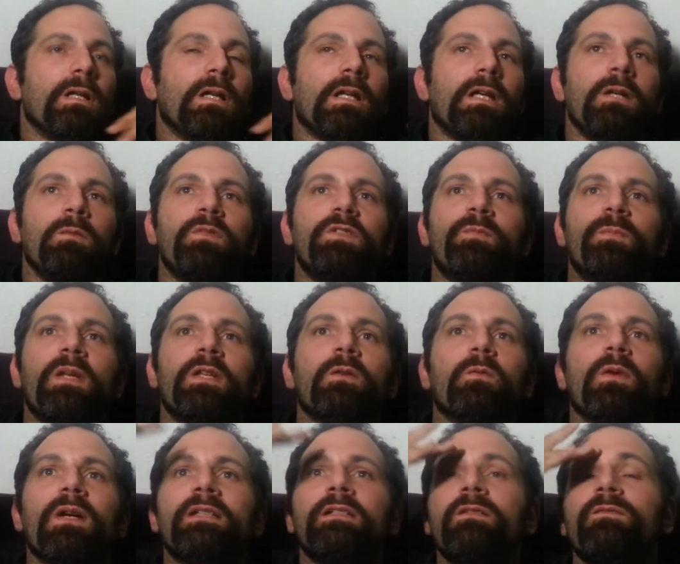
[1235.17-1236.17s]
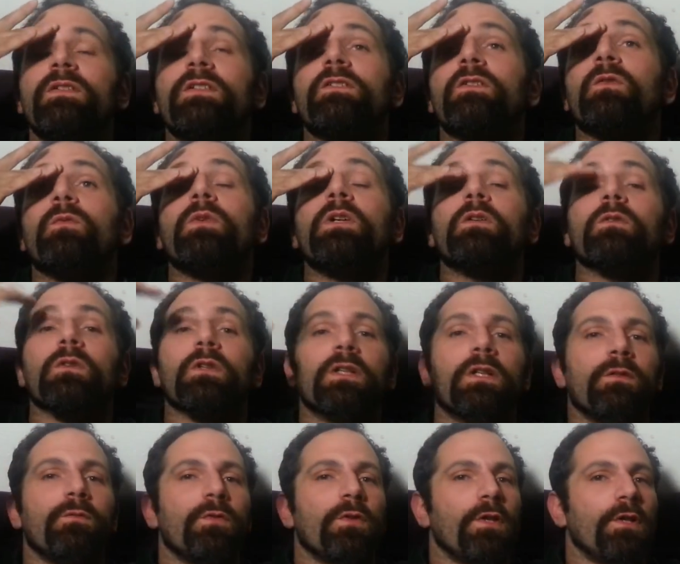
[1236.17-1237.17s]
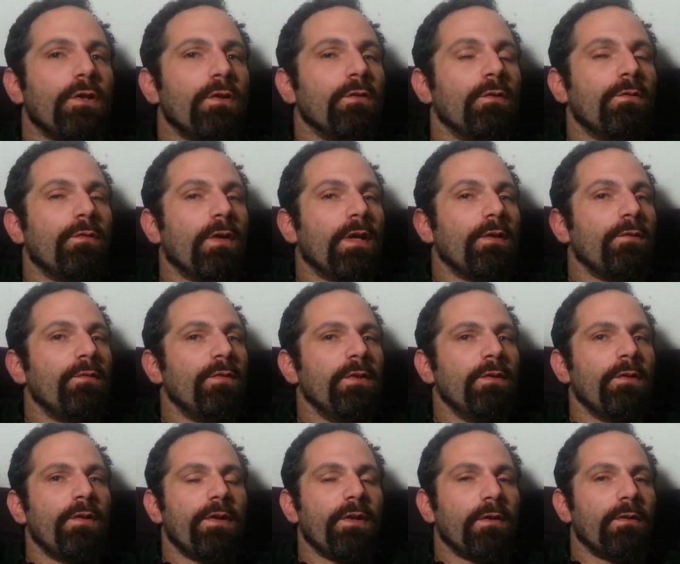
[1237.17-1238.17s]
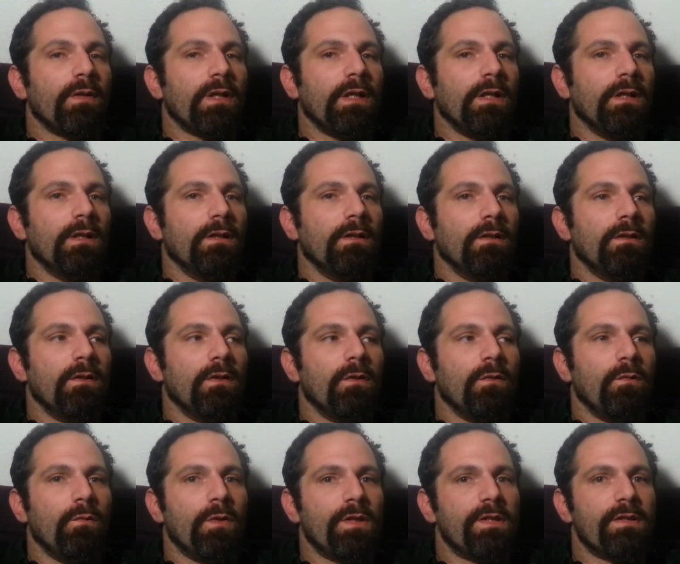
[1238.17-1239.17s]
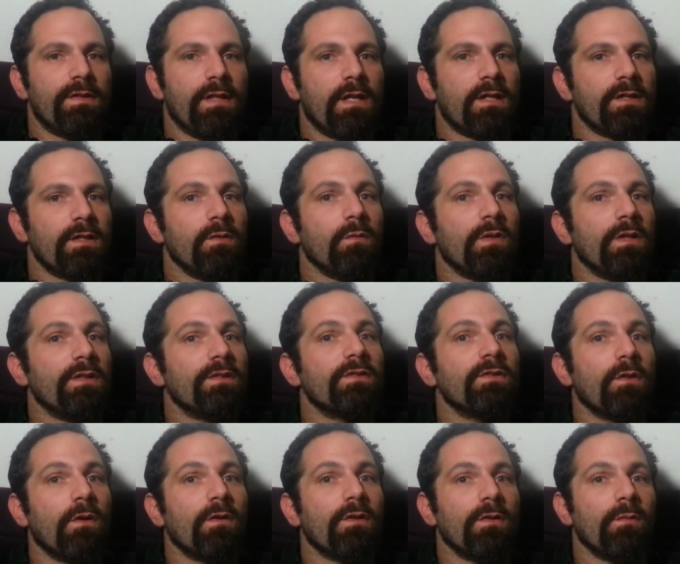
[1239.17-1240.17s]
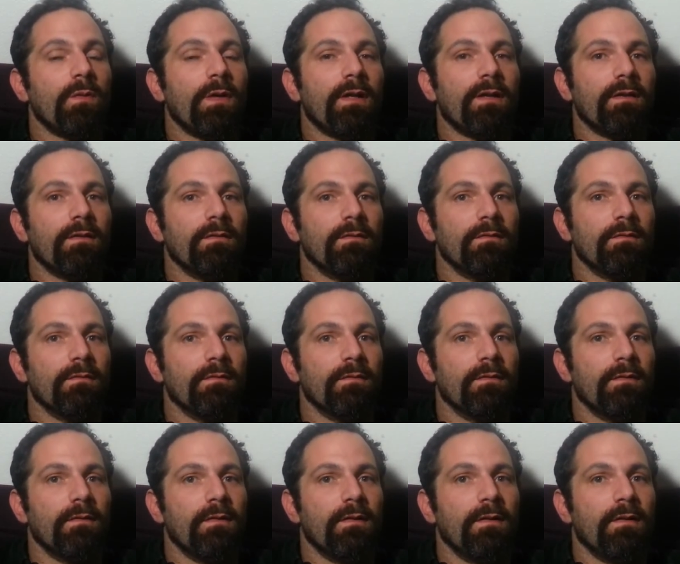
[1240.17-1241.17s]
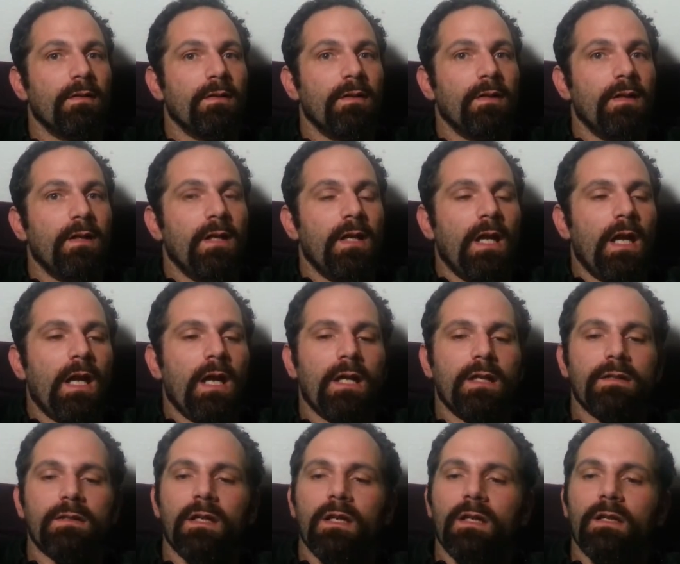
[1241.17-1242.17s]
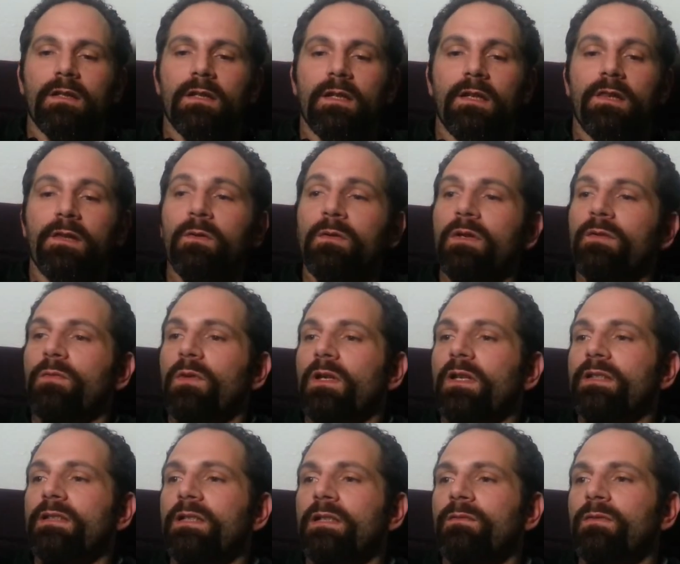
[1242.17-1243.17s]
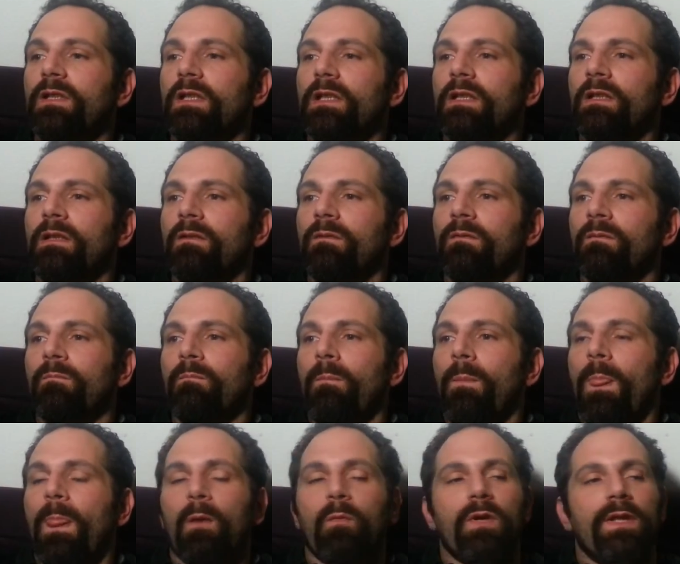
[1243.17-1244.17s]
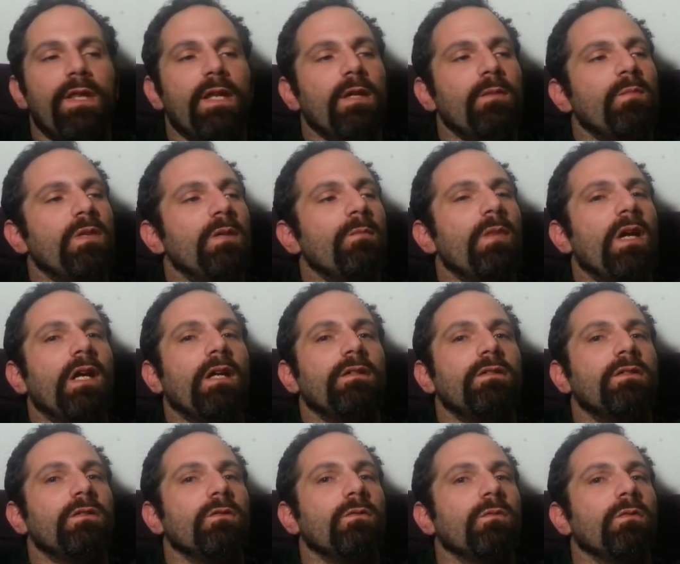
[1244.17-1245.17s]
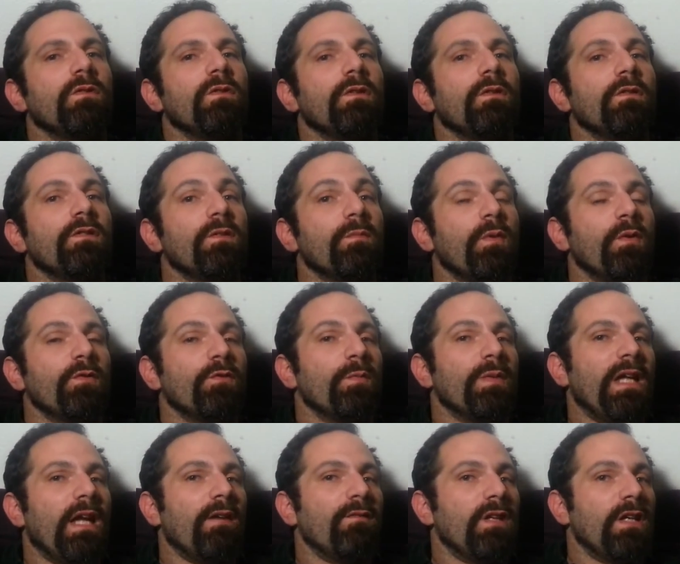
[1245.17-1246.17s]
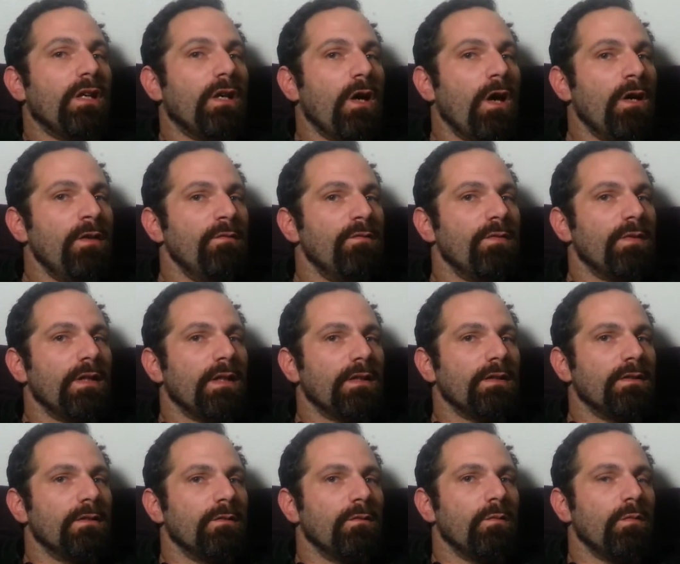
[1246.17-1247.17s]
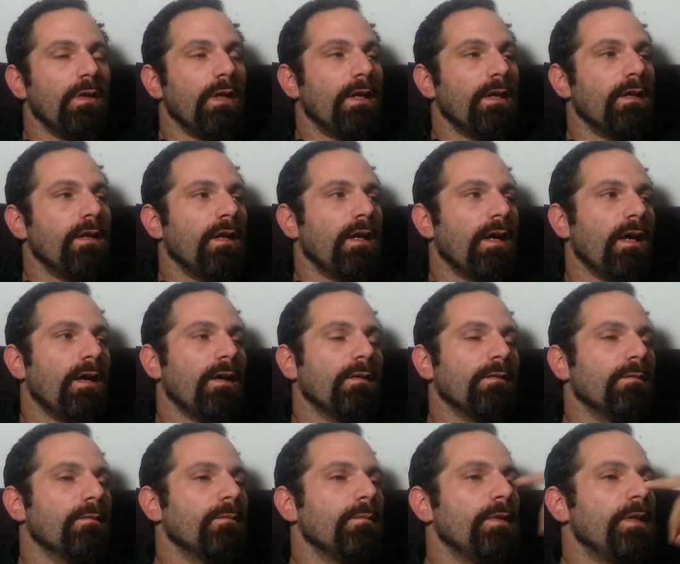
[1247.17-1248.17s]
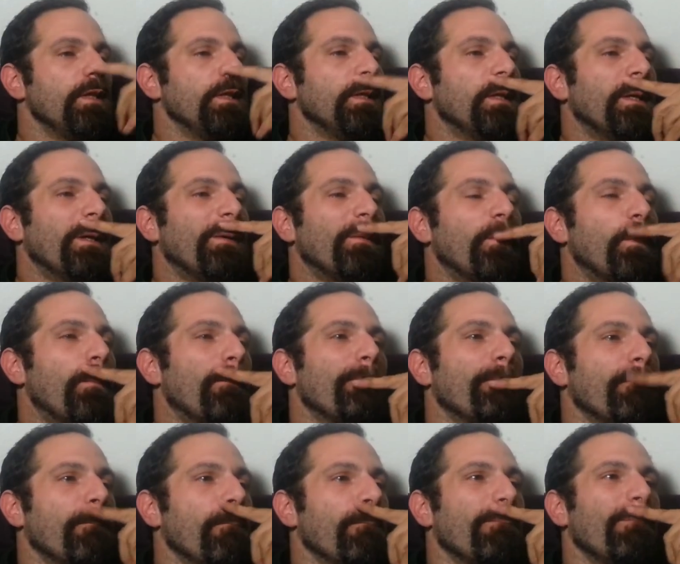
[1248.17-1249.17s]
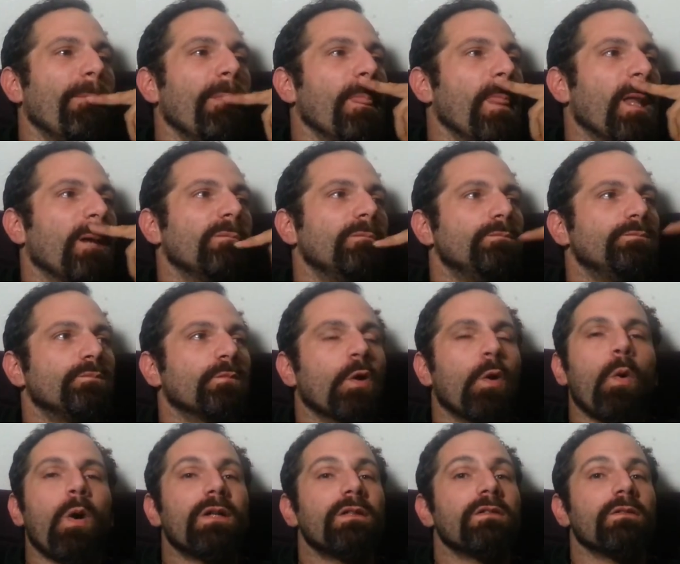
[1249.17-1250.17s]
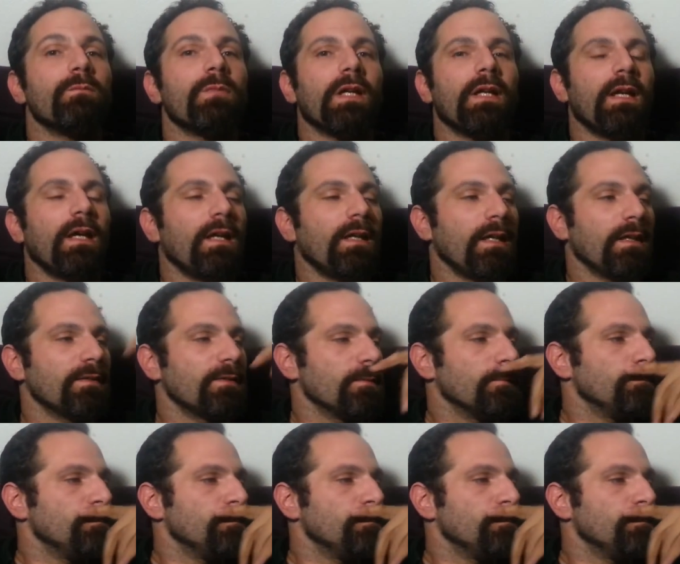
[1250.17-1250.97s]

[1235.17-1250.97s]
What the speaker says: He would spend the rest of his career looking for the unified field theory, which is actually what he started with. And the theory of relativity would then be made to supposedly have a conflict with the quantum mechanics.